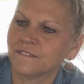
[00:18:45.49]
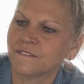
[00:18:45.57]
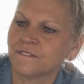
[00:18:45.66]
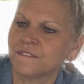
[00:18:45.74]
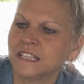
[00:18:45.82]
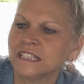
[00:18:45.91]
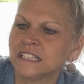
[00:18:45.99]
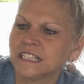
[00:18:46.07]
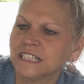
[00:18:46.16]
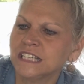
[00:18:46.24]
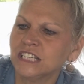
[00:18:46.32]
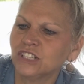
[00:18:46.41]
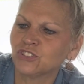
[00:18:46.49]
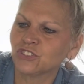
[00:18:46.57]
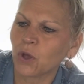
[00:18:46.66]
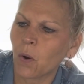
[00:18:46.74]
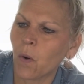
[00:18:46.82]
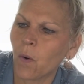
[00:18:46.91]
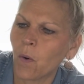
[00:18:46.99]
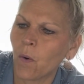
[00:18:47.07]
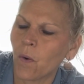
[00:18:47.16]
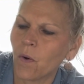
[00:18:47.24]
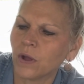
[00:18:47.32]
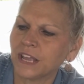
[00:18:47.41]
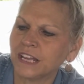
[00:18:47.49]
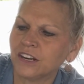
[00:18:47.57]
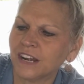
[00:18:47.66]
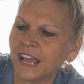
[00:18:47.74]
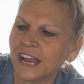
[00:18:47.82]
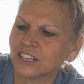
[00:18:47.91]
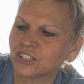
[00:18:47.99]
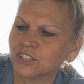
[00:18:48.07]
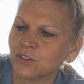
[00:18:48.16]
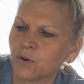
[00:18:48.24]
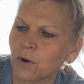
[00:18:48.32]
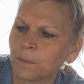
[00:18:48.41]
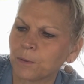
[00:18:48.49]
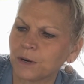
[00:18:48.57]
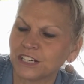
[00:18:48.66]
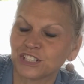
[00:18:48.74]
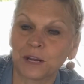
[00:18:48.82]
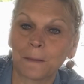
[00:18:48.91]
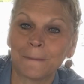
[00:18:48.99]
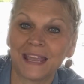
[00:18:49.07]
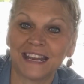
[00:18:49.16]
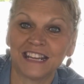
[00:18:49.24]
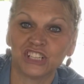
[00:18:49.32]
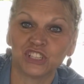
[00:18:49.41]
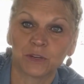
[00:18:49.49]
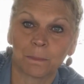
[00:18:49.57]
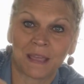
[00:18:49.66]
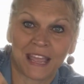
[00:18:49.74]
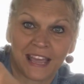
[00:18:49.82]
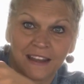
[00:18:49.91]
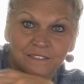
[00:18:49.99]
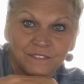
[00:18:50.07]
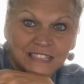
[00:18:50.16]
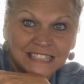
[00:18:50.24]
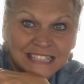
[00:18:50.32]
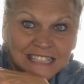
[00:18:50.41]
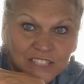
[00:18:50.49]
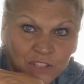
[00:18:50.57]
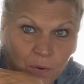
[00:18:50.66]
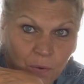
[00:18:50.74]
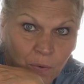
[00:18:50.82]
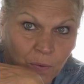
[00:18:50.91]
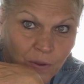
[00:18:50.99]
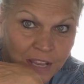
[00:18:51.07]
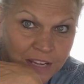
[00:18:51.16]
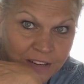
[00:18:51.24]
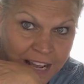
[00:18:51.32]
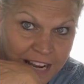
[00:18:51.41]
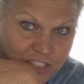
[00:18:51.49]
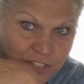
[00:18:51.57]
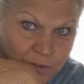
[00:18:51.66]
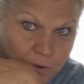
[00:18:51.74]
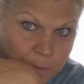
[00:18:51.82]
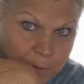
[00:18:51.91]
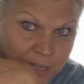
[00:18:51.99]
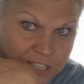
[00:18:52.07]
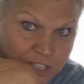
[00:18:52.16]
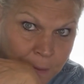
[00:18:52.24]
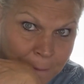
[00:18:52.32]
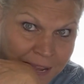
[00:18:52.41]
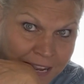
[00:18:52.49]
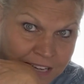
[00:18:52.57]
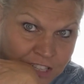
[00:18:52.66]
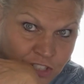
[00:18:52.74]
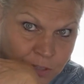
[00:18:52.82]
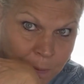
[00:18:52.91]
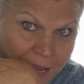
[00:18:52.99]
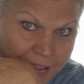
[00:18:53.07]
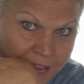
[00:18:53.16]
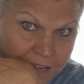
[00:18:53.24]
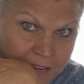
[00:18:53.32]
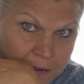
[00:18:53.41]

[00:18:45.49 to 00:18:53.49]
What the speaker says: Vincenzo International Corporation, made in Japan. Vincenzo International Corporation, made in Japan.